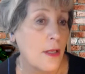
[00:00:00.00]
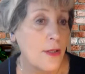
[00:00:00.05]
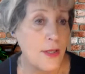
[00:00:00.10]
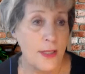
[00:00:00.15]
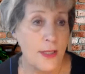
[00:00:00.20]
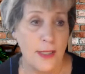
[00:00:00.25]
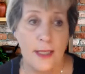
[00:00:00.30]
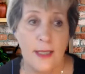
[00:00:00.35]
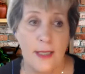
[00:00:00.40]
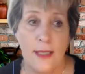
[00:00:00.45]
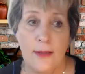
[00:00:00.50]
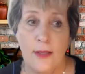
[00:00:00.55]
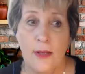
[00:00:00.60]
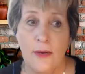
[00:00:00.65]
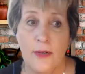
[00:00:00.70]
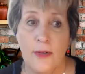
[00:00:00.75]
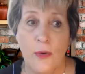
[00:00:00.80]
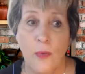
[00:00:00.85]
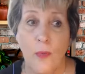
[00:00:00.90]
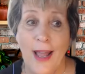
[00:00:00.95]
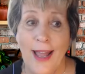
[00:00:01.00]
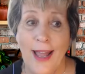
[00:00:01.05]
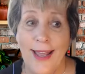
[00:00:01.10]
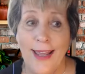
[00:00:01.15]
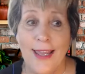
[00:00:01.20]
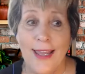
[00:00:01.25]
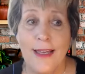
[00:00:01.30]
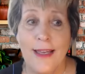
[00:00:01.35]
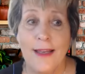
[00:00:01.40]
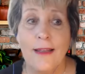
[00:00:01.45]
to see that there's a
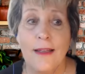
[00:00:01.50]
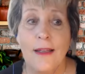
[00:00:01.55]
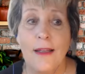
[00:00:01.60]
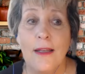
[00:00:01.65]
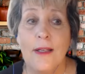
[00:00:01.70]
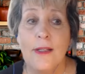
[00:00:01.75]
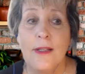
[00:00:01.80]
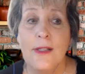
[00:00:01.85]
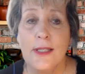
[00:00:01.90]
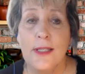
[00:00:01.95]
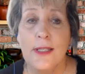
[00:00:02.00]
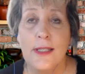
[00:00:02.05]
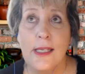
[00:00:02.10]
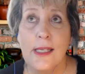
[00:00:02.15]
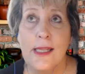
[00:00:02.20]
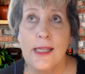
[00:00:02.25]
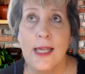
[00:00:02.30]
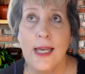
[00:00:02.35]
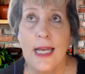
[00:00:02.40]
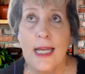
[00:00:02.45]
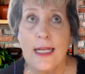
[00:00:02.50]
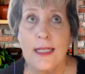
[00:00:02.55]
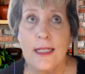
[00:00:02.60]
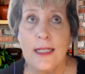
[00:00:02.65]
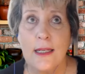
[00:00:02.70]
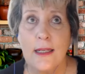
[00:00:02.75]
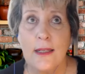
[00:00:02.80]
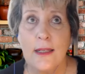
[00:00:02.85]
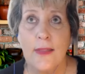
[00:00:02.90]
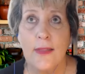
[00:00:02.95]
way, to see
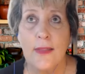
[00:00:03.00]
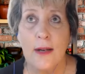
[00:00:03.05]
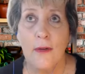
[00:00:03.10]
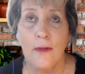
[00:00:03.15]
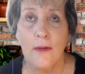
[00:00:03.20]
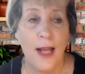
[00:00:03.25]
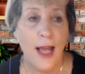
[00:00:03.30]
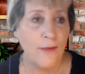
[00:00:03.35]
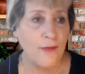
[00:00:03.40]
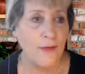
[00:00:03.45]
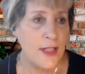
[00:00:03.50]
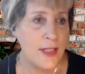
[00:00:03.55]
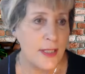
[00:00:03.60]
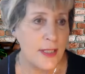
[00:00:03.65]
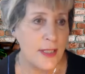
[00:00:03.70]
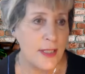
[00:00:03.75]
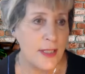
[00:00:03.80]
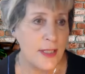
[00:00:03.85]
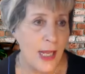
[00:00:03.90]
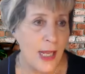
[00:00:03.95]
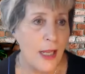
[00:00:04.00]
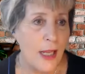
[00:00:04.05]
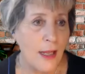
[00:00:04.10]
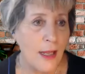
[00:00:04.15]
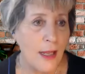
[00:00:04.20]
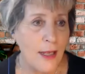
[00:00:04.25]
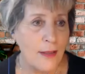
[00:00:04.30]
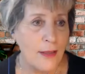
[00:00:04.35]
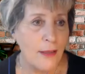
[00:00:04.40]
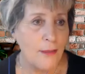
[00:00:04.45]
that they don't have to stay
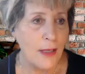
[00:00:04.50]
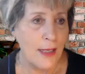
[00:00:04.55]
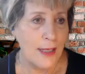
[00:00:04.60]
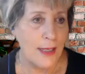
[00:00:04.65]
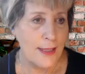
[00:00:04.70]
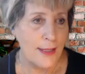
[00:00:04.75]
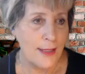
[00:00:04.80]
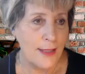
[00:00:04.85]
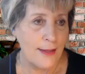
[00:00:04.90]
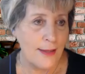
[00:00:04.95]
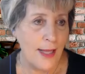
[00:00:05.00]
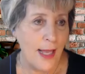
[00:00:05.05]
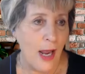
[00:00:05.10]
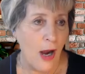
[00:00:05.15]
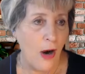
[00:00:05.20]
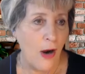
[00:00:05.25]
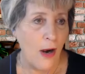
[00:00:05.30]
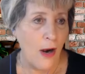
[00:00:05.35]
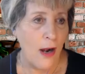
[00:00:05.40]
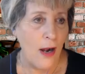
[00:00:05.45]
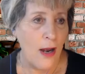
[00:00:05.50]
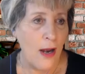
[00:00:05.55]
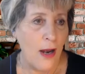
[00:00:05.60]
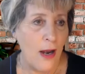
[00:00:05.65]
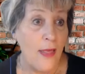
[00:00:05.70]
in the place that they are,